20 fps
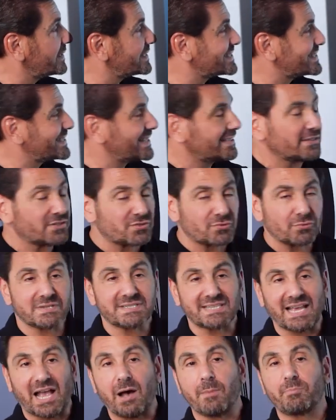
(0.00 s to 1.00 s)
a signal
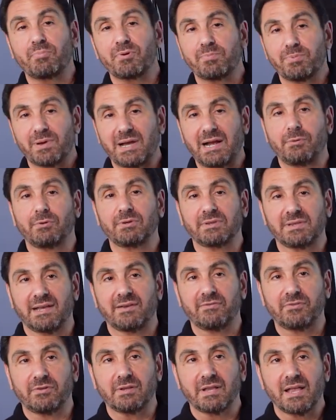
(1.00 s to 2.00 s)
source output power
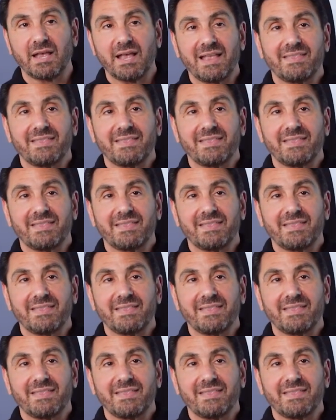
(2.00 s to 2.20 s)
level